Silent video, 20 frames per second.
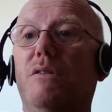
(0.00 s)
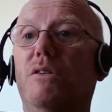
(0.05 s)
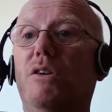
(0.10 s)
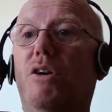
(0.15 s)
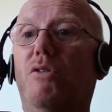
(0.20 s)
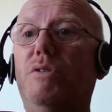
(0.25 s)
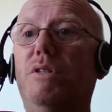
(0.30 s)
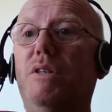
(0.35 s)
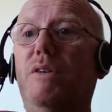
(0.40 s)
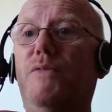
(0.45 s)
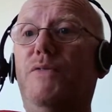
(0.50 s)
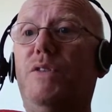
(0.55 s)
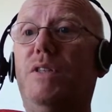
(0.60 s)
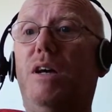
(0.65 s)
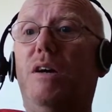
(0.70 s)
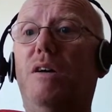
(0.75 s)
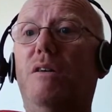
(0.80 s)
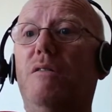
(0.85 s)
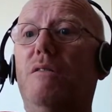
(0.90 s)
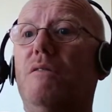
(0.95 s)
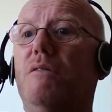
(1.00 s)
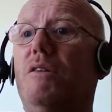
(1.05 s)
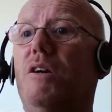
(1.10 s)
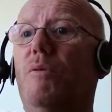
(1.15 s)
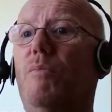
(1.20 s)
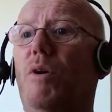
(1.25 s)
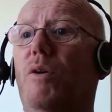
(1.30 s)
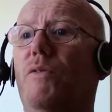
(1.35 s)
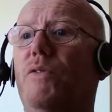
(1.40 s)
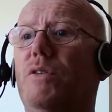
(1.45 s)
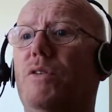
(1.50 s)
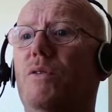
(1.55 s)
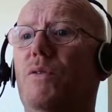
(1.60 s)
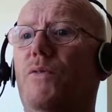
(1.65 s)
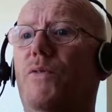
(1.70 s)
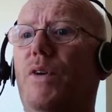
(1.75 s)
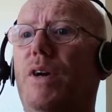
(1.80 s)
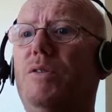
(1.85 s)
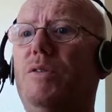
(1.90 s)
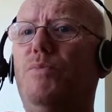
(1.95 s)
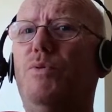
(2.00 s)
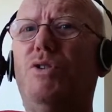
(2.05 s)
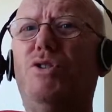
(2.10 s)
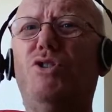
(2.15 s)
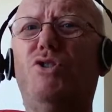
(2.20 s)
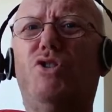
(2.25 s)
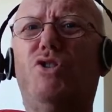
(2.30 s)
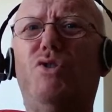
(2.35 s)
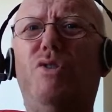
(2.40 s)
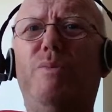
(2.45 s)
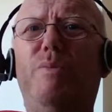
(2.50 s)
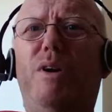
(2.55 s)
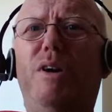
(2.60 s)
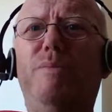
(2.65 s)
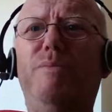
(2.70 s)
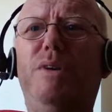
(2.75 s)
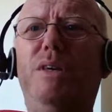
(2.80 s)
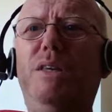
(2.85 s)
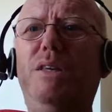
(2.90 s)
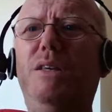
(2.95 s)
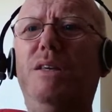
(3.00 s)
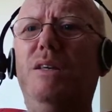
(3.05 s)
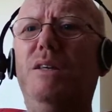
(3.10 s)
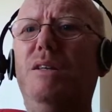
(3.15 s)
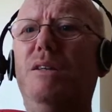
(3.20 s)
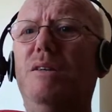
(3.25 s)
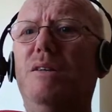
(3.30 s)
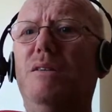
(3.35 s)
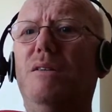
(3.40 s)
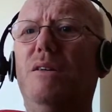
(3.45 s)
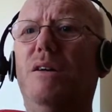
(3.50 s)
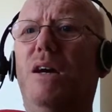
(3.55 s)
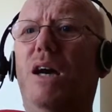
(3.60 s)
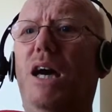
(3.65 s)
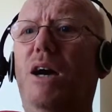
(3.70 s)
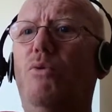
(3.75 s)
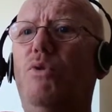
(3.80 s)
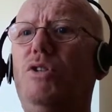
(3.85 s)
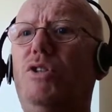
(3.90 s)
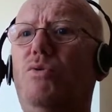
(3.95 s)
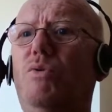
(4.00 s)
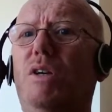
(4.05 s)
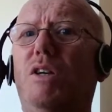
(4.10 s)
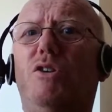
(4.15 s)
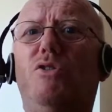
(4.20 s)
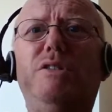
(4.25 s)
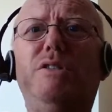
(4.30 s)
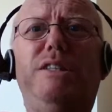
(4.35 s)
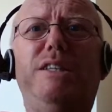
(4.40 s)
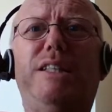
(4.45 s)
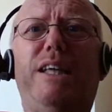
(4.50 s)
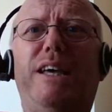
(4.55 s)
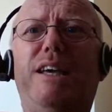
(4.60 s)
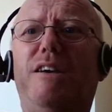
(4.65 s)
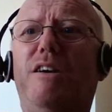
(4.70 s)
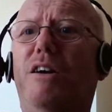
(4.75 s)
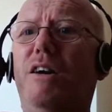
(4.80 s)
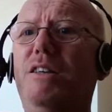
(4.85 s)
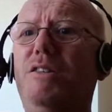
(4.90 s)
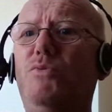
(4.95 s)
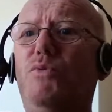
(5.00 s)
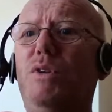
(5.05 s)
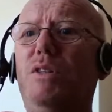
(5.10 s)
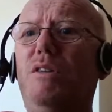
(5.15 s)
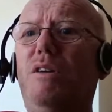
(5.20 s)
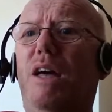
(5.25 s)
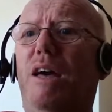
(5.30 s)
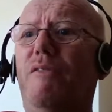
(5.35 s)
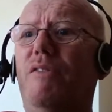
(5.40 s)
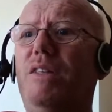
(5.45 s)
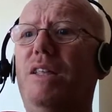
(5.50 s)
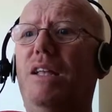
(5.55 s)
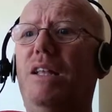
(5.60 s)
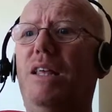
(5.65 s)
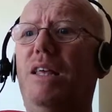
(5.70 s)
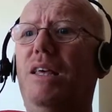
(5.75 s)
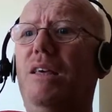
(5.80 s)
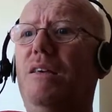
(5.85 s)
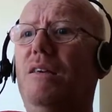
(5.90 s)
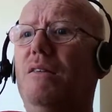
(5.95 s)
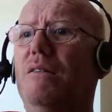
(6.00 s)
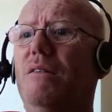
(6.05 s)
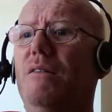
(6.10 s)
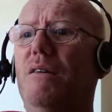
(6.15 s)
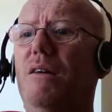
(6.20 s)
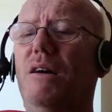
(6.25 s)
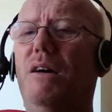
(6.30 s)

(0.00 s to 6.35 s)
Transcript: Joseph, come over to Facebook just to remind me. We're doing good today, guys. We're not having any